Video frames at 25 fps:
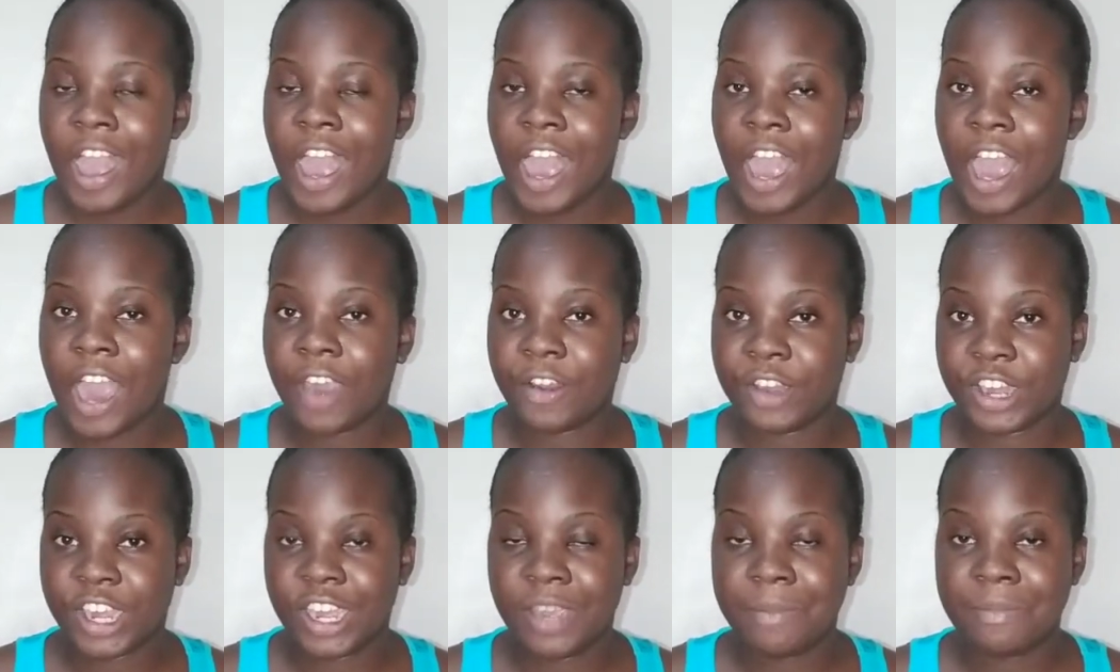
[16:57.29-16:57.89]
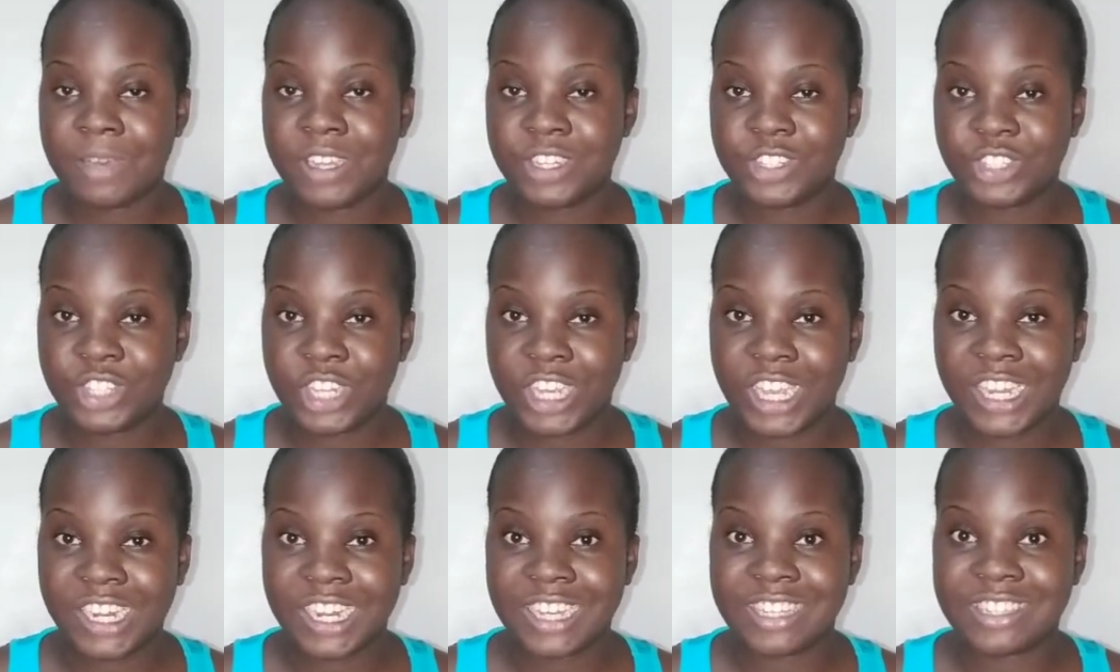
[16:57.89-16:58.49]
a Cricut
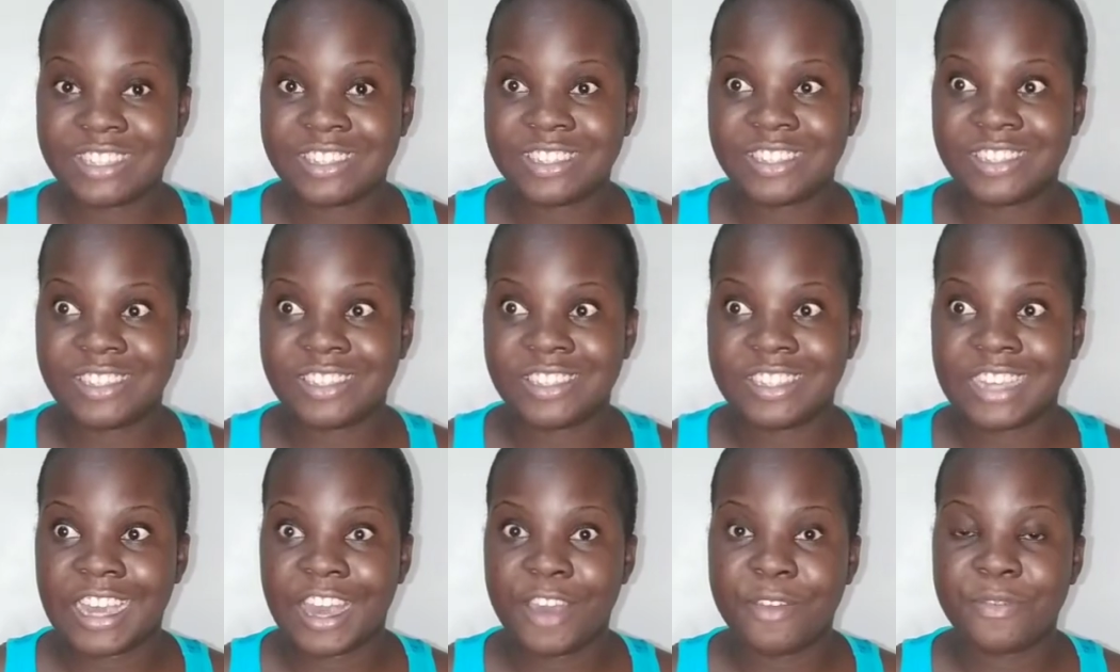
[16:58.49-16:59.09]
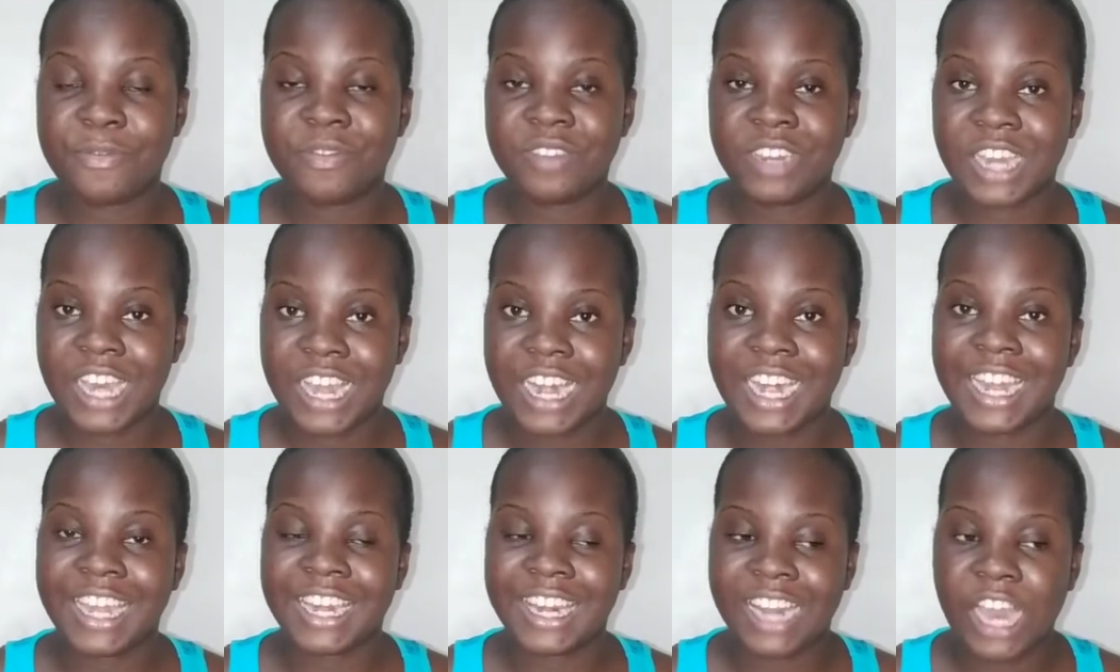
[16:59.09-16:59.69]
machine is
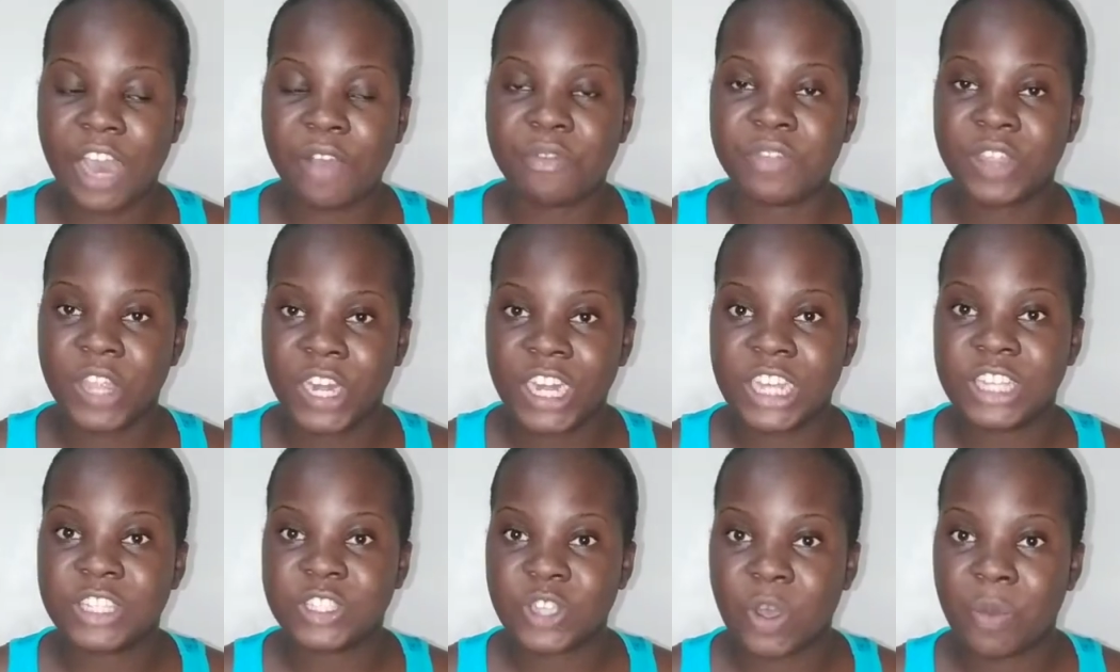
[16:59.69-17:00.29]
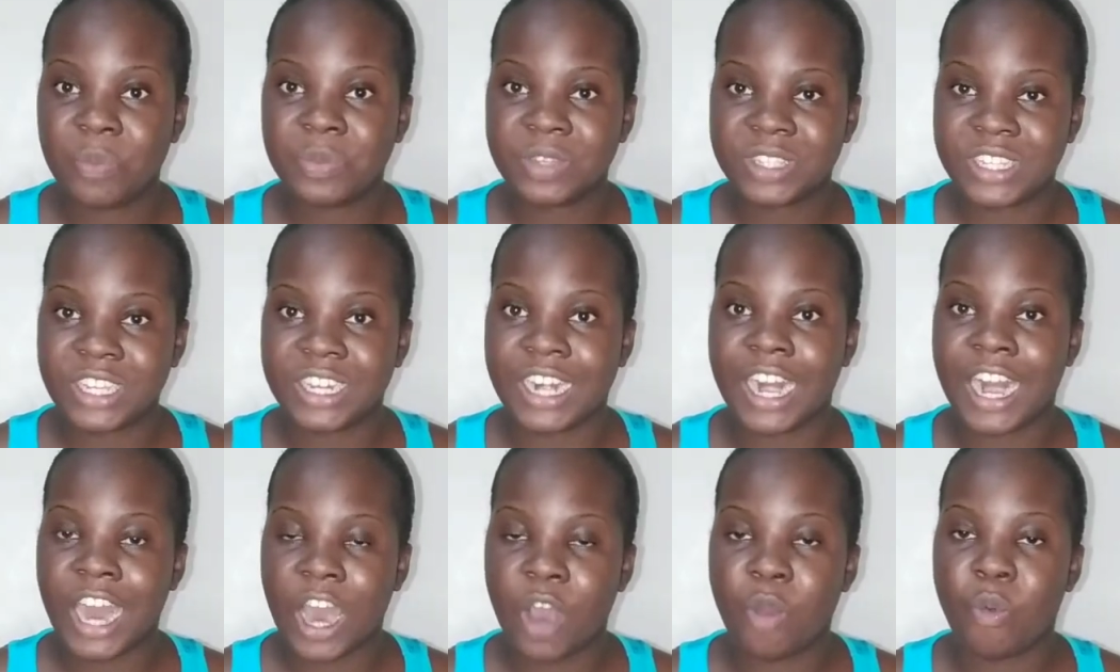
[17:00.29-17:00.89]
definitely definitely something
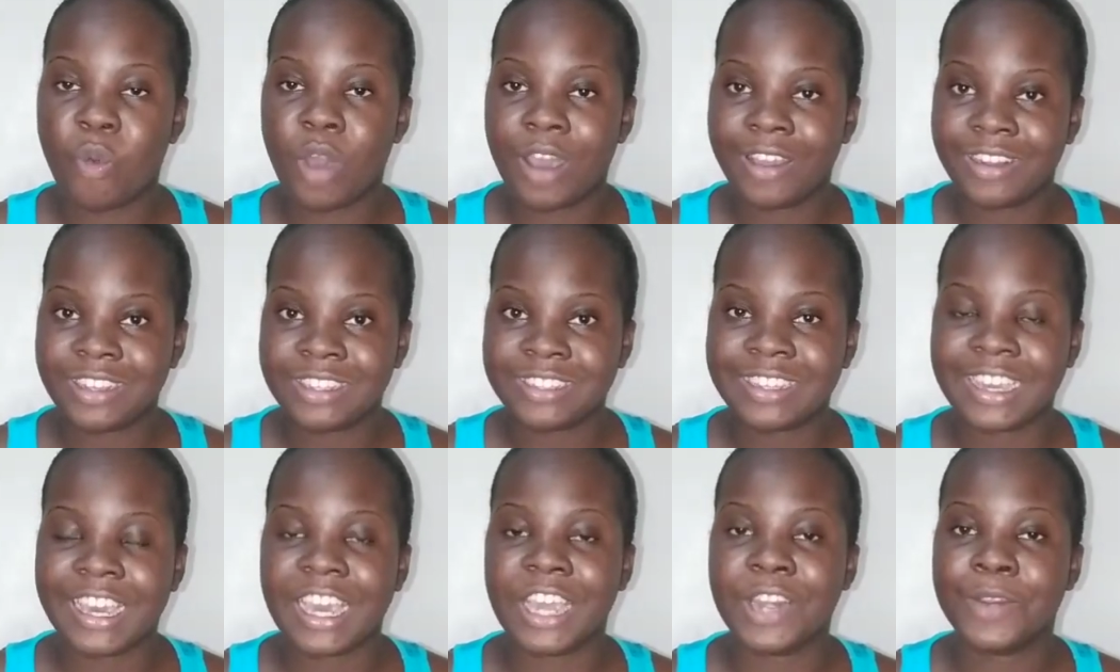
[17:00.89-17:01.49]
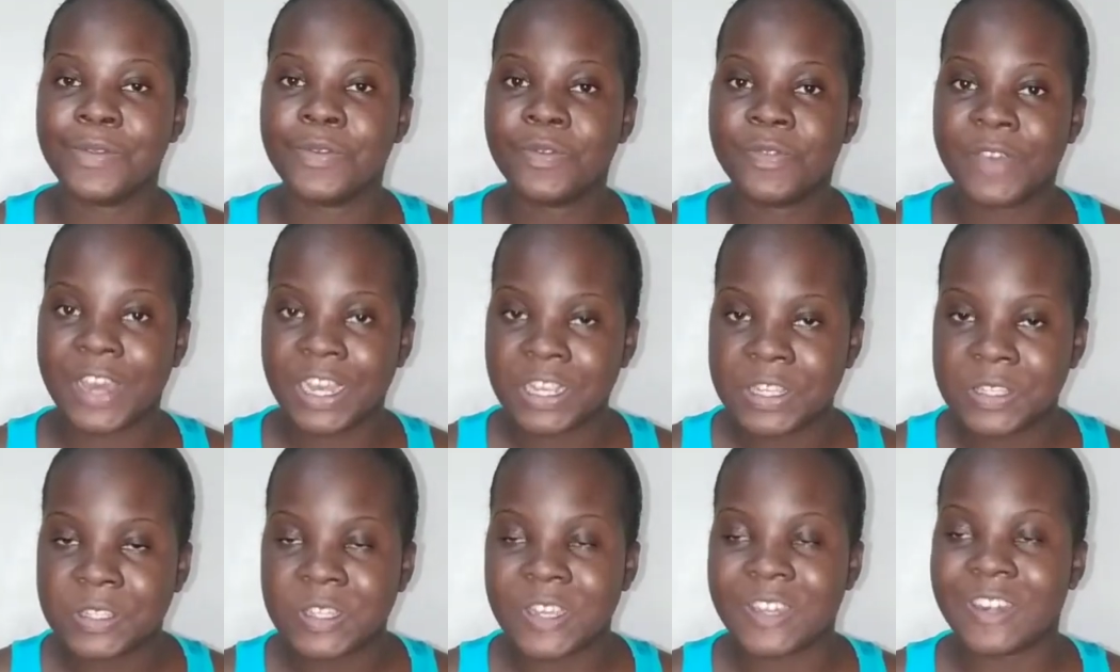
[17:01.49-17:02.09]
that I want to
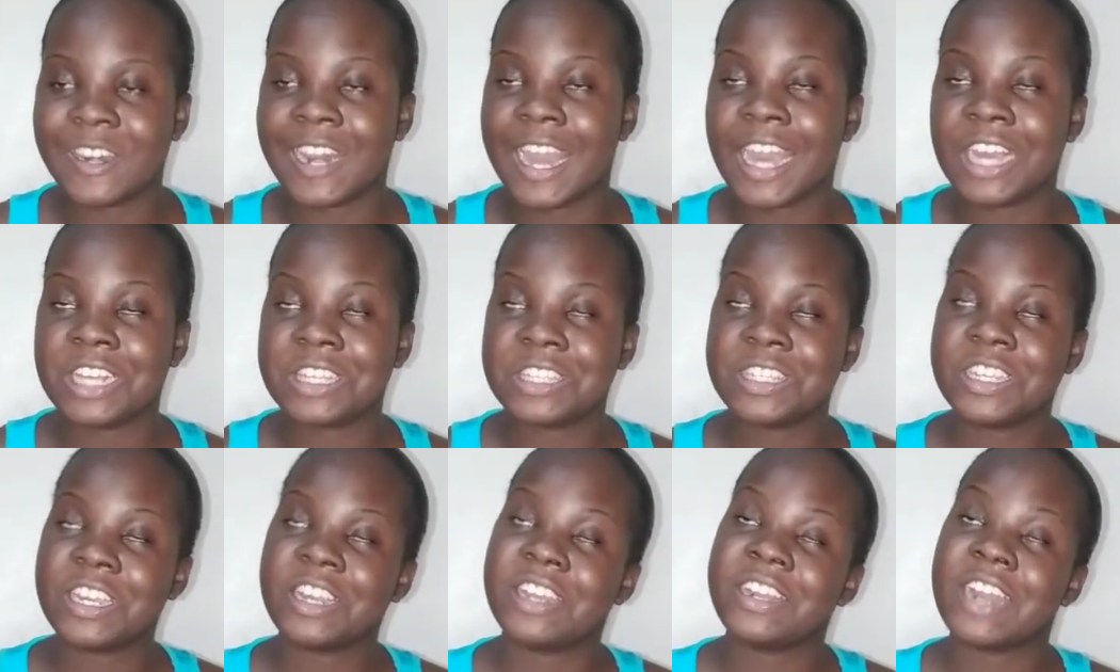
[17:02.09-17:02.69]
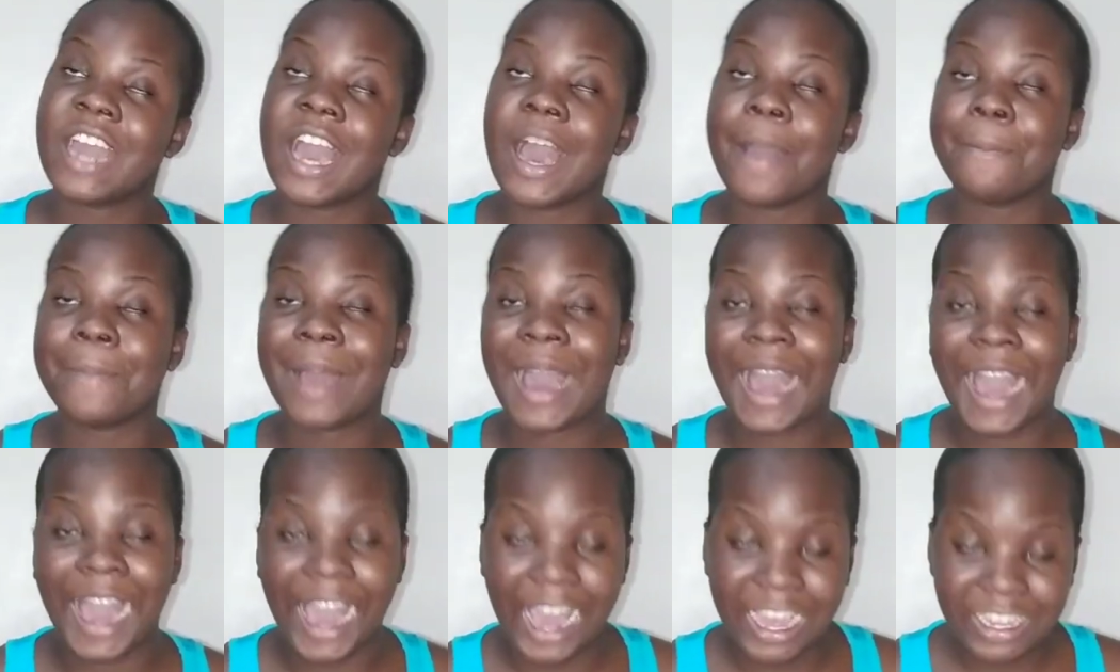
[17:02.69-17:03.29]
invest in next year now
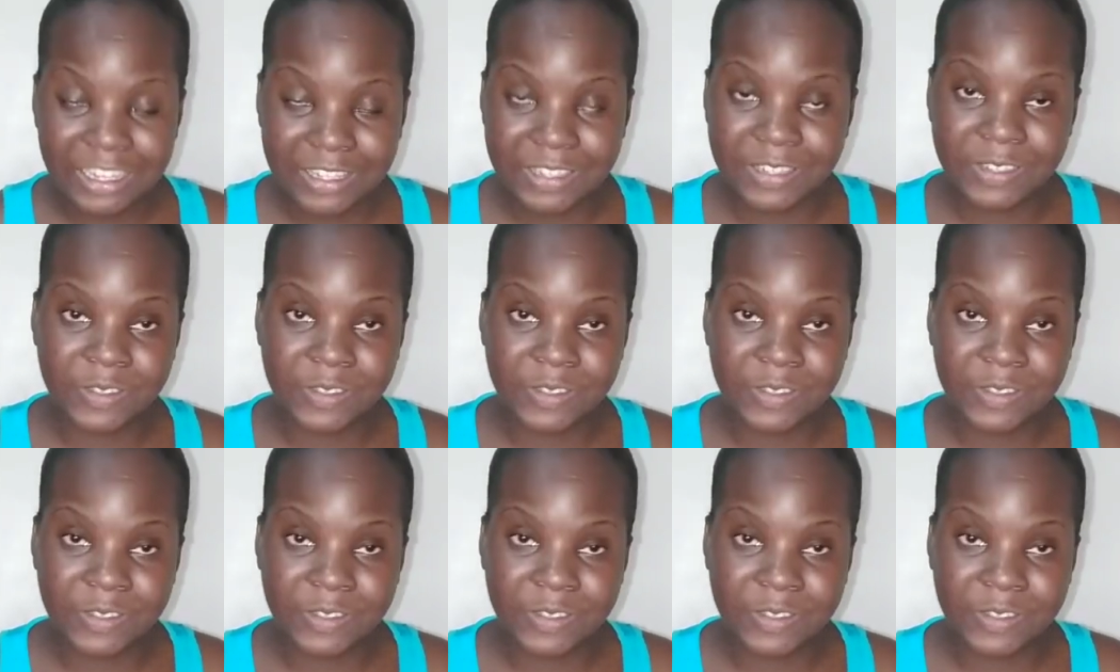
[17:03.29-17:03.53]
pass